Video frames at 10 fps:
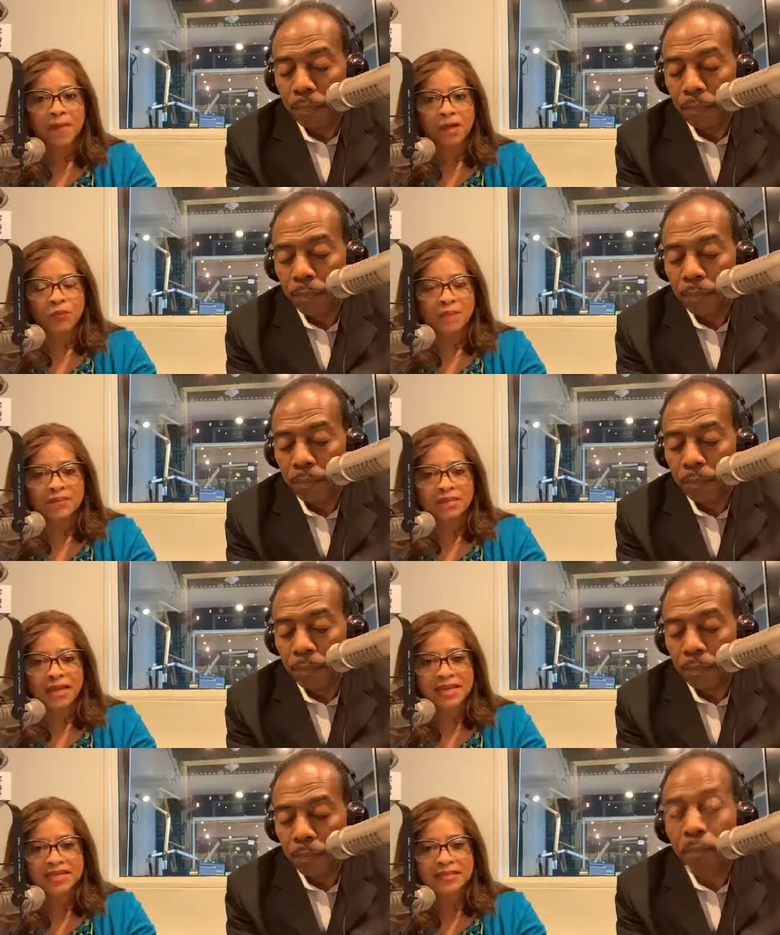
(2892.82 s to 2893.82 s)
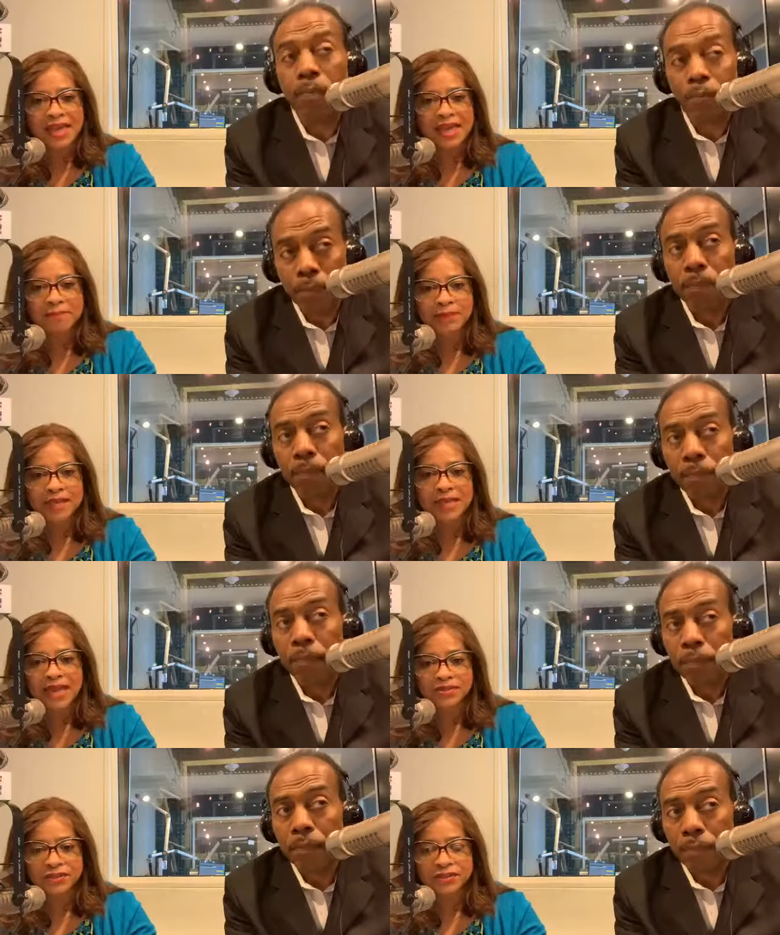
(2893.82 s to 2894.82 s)
Speaker 1: My website is
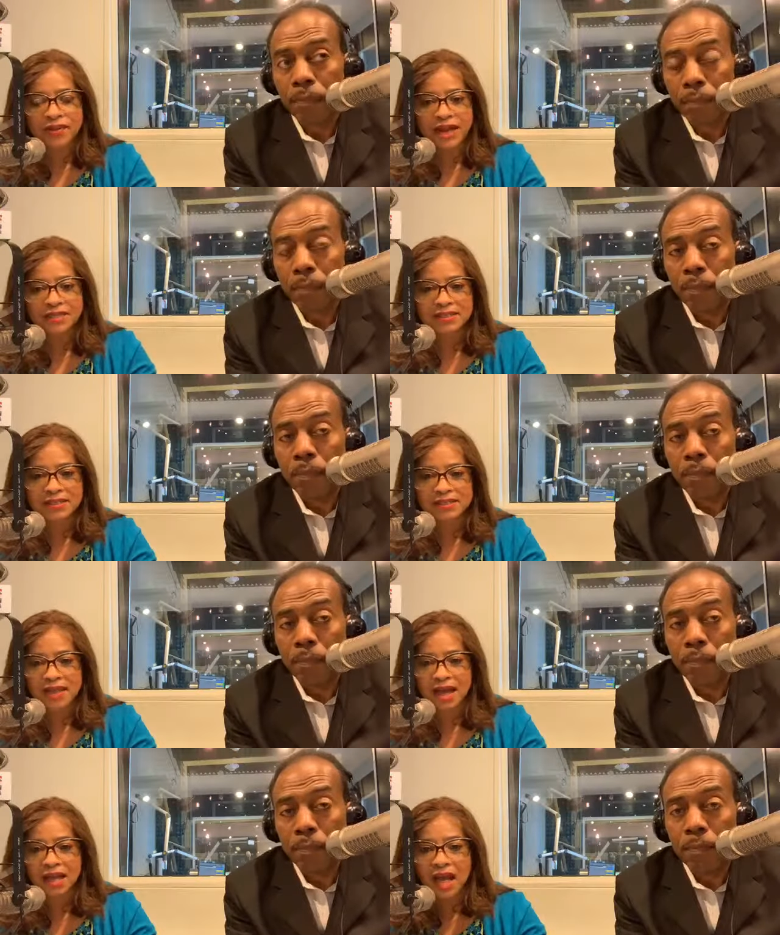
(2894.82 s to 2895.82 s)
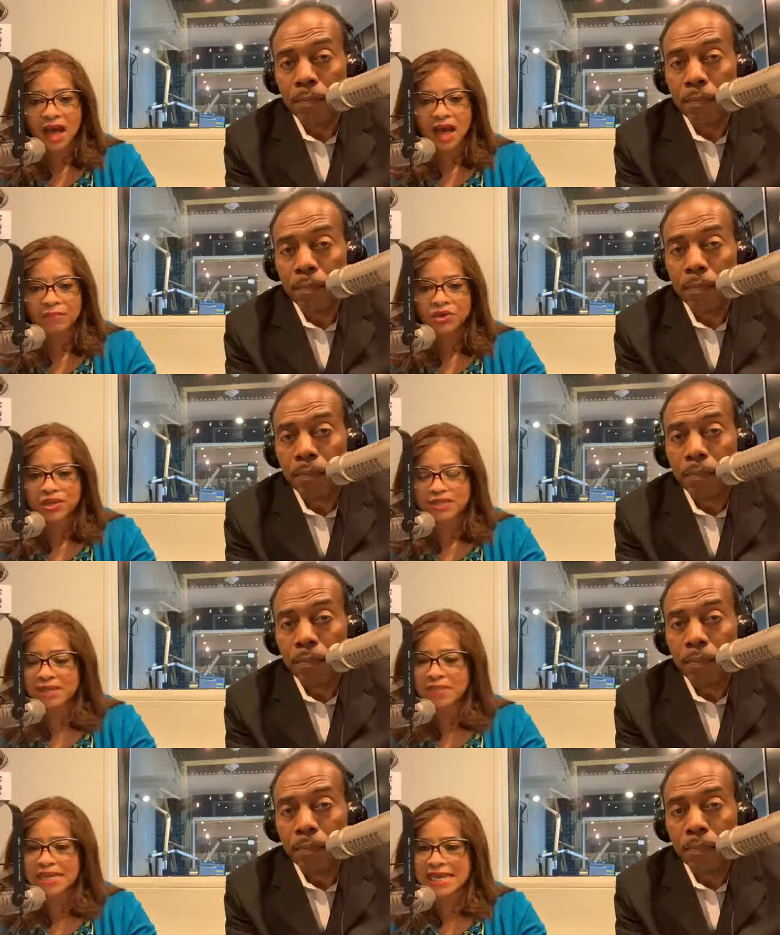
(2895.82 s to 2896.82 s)
ablakeenterprises.com. You can
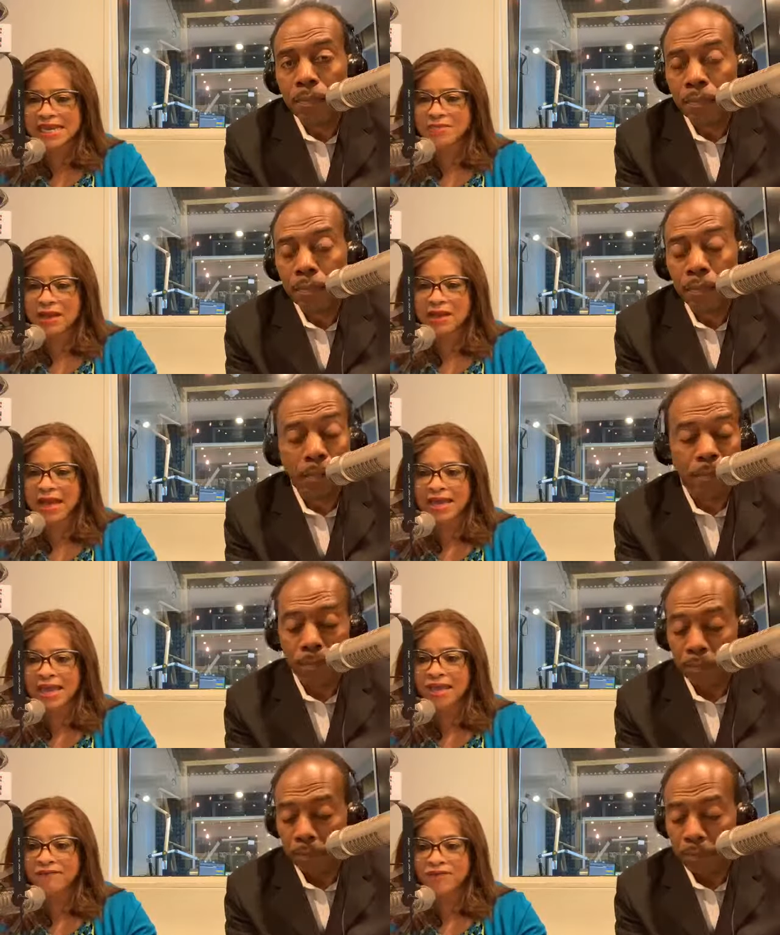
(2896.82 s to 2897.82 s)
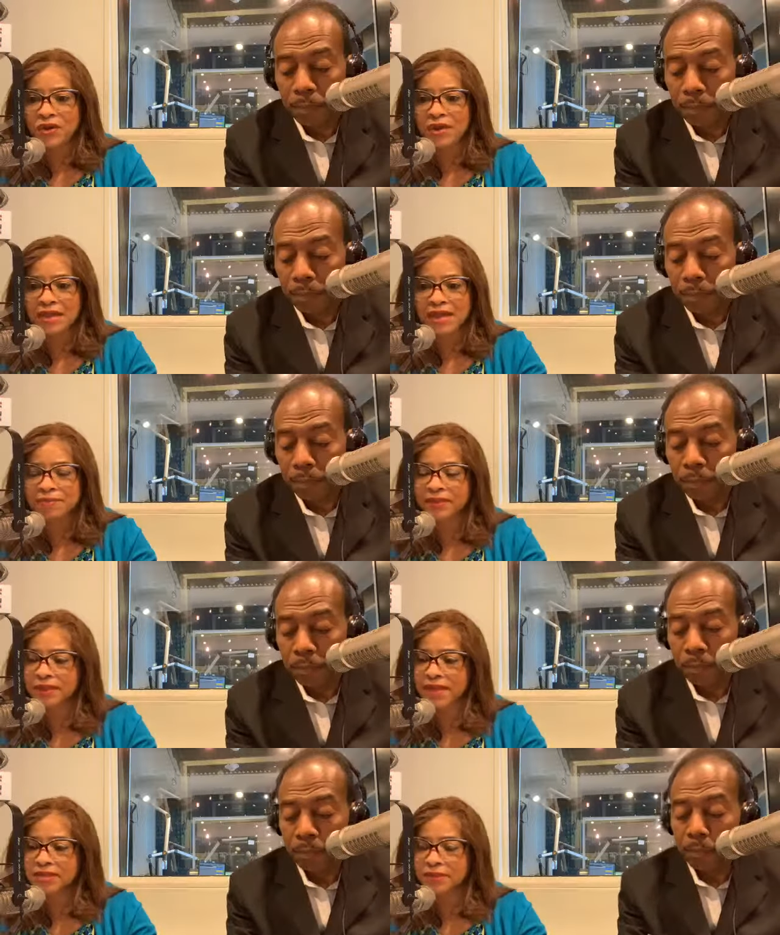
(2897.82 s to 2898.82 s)
send me an email at info at
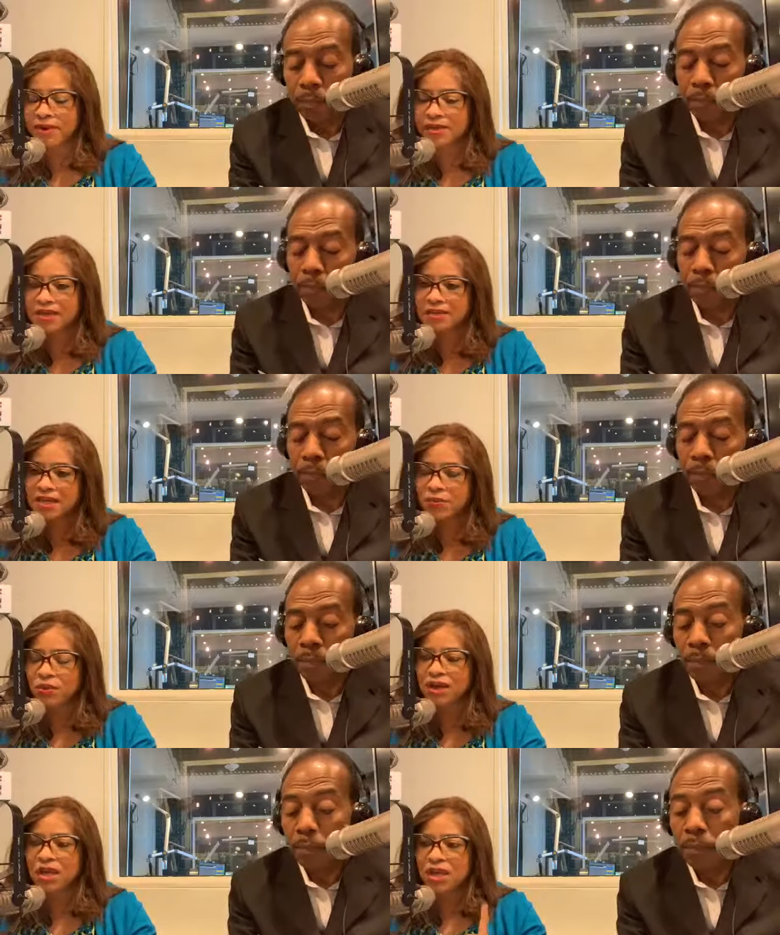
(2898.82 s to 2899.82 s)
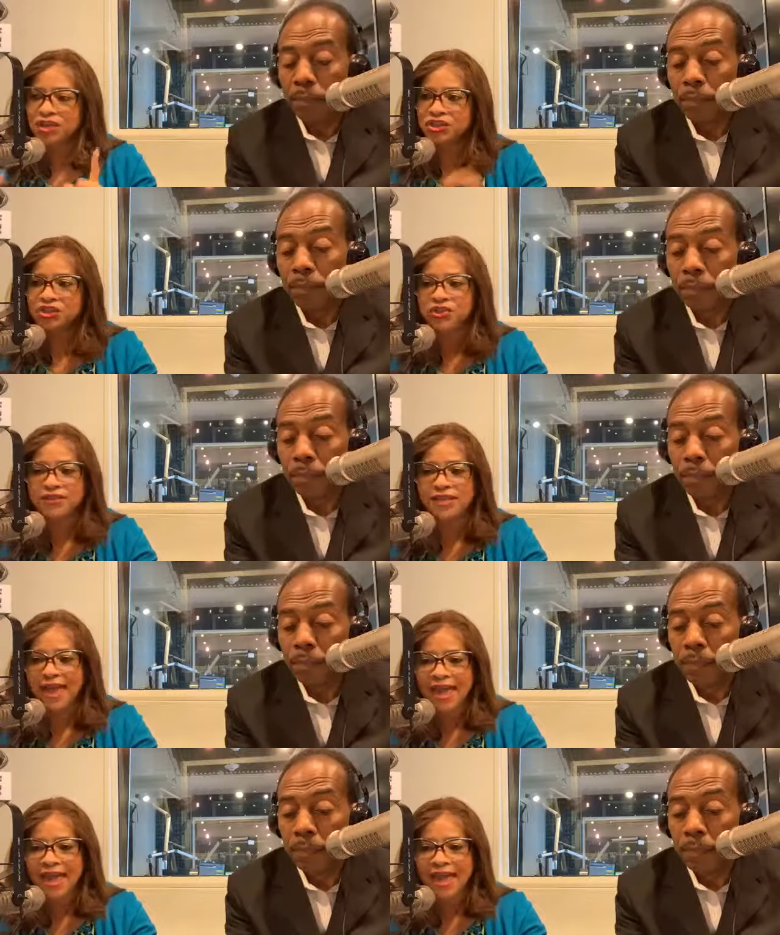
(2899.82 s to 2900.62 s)
ablakeenterprise. I tell you what, just use the